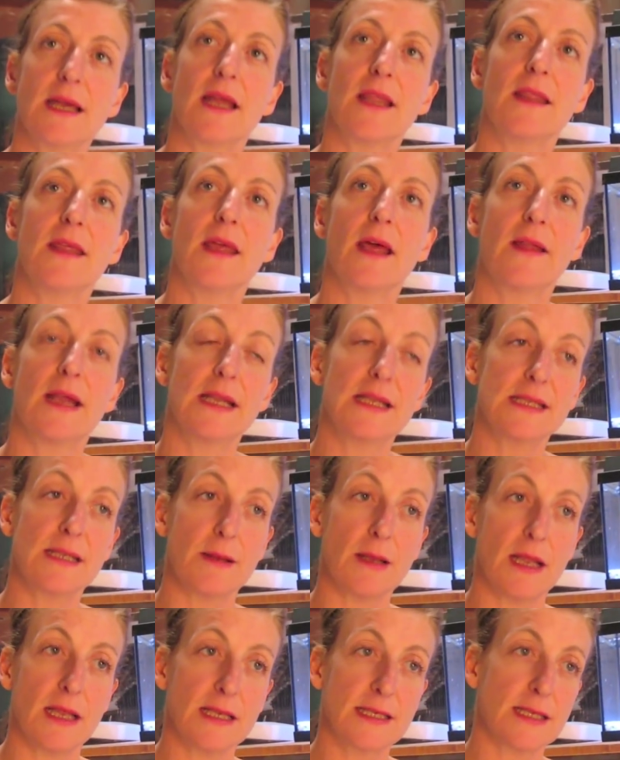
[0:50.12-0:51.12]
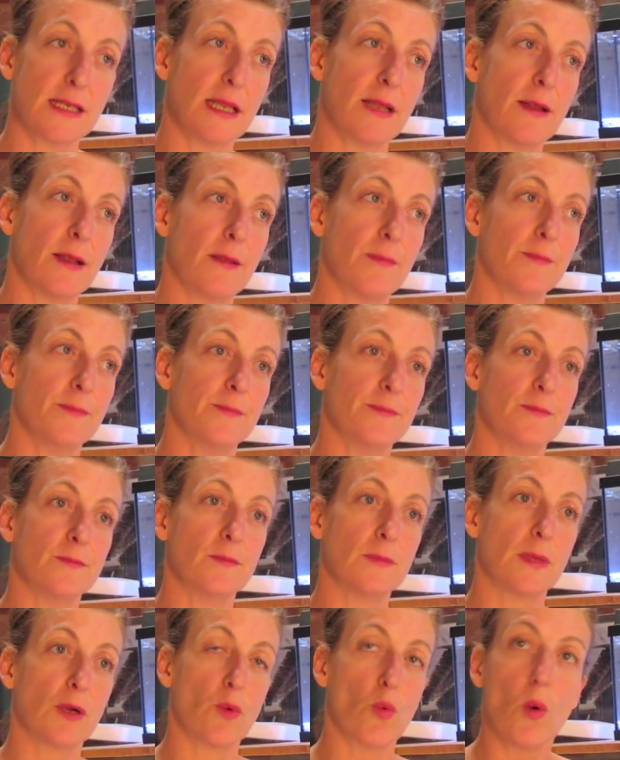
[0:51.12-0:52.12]
idea that is a, is a
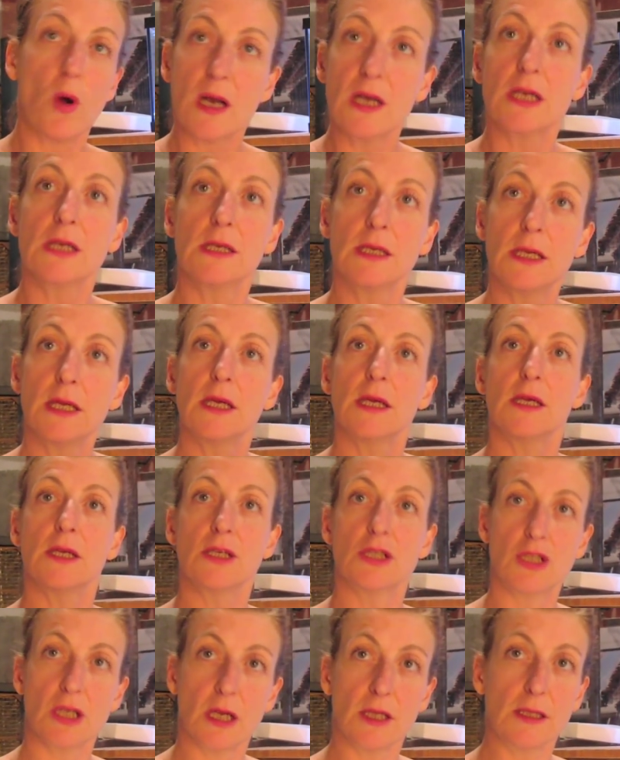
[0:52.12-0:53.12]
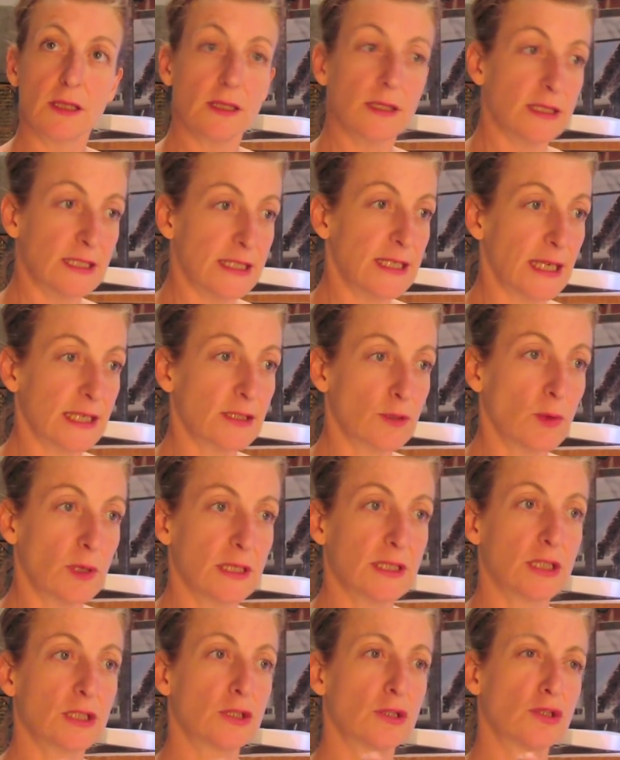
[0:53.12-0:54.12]
um, one shot, just
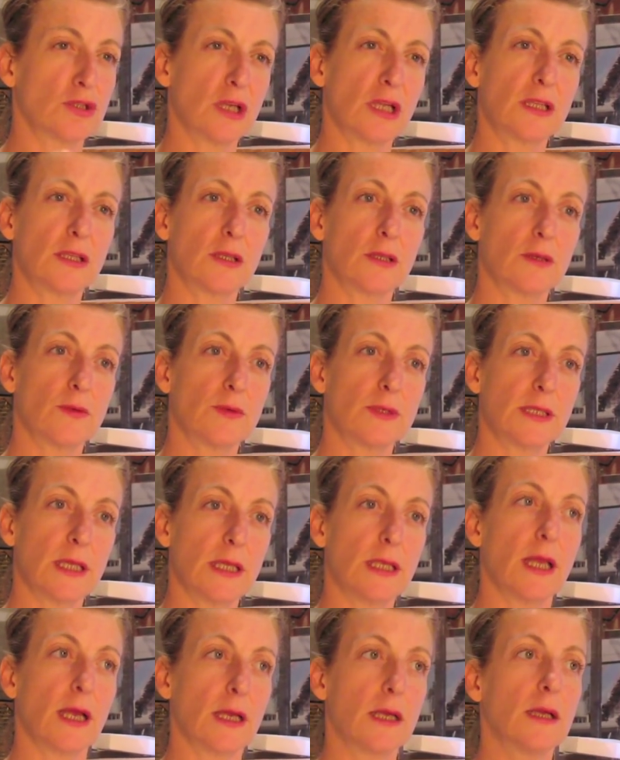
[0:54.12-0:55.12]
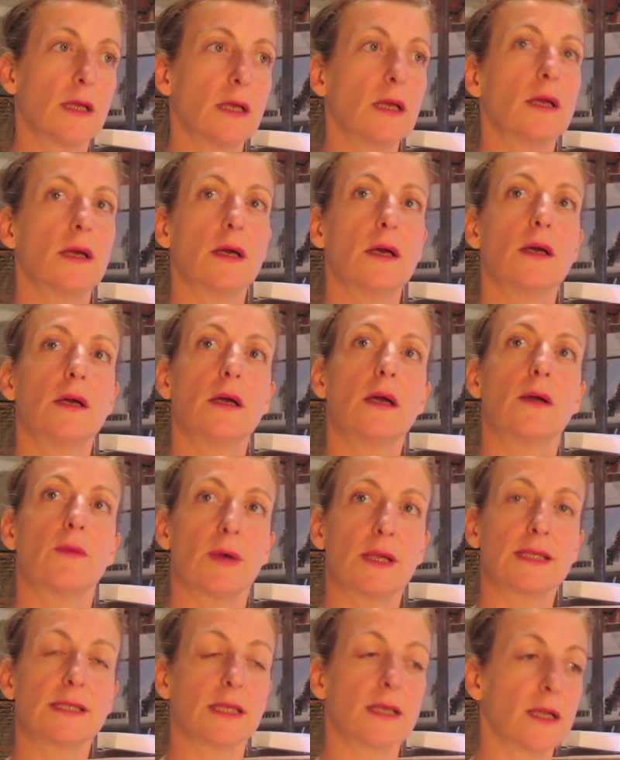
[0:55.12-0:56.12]
one shot? Was yeah, a single shot. Yeah.
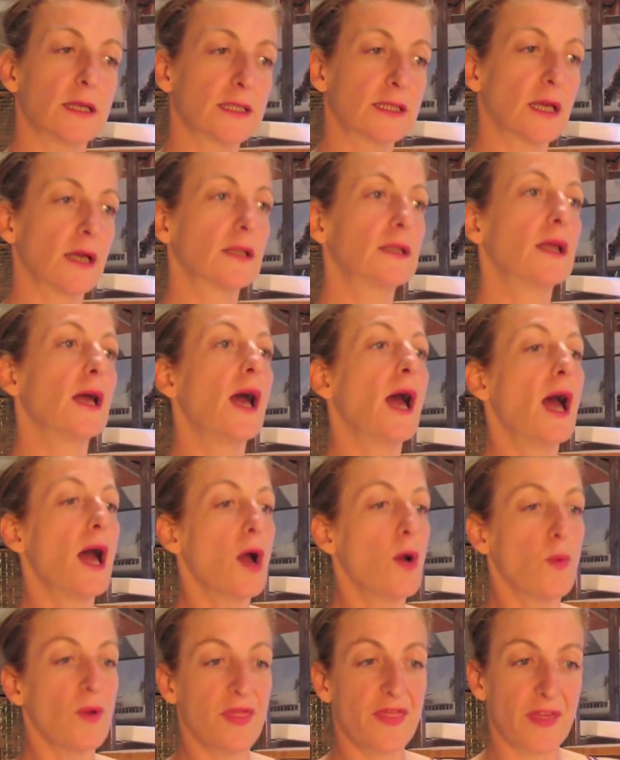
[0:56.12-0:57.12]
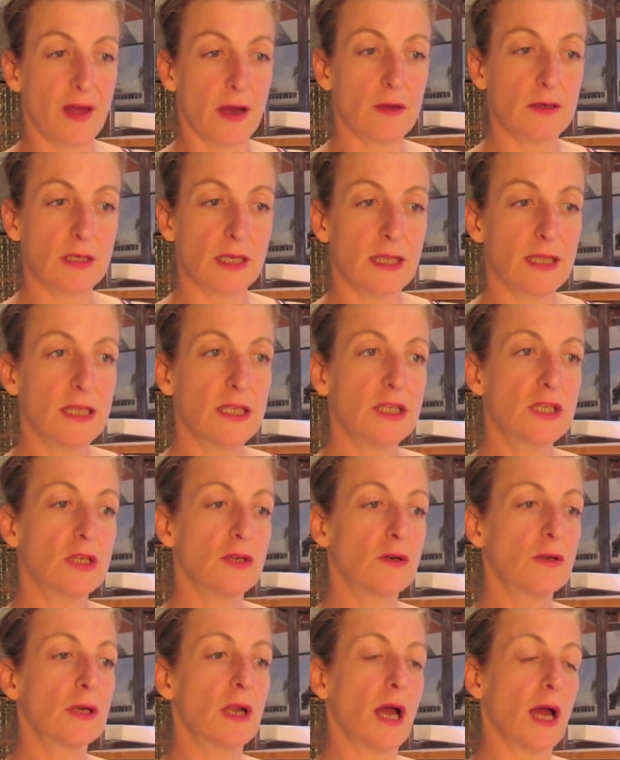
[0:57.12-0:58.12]
One single shot without
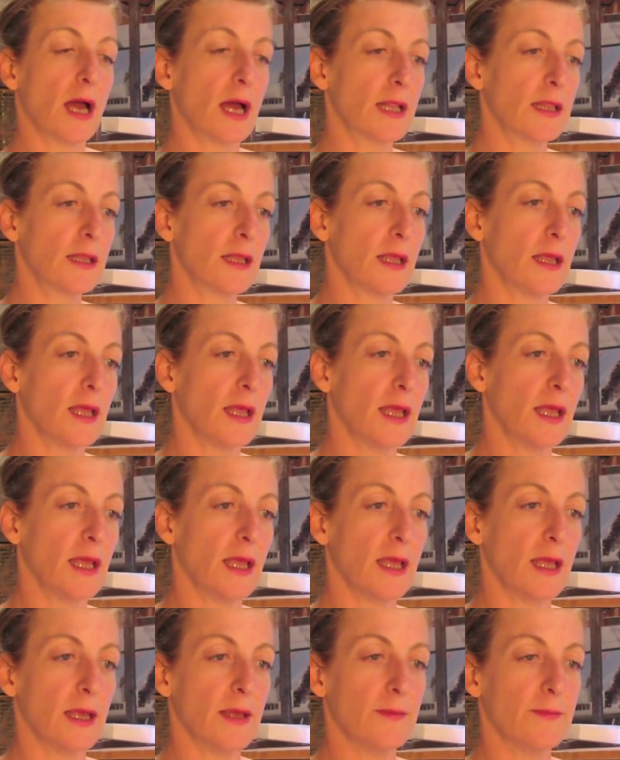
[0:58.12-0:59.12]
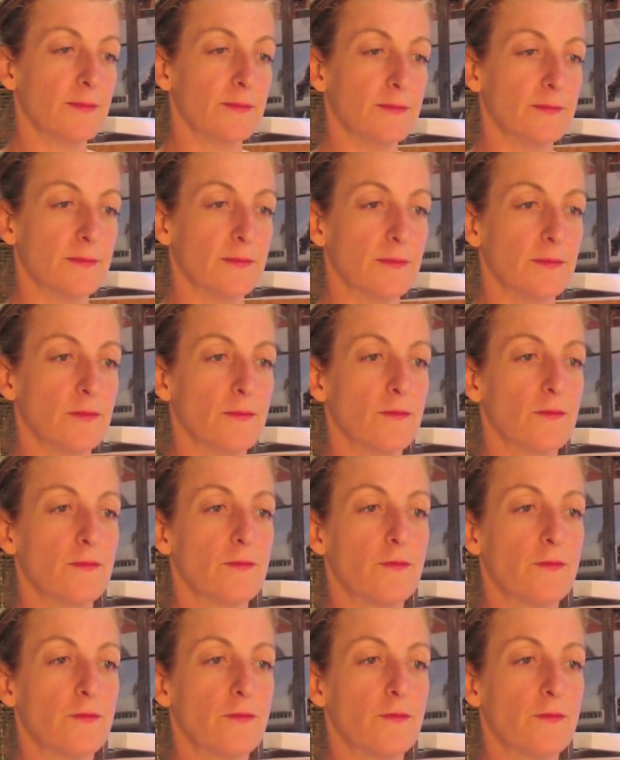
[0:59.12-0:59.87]
edition and um,